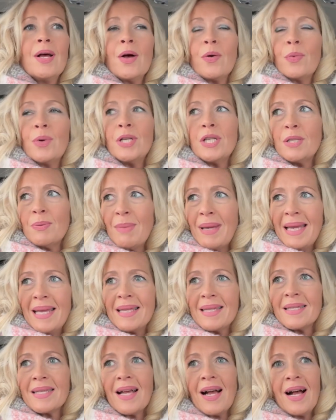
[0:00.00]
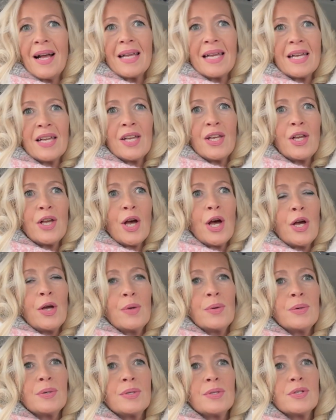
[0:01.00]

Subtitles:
which means I can go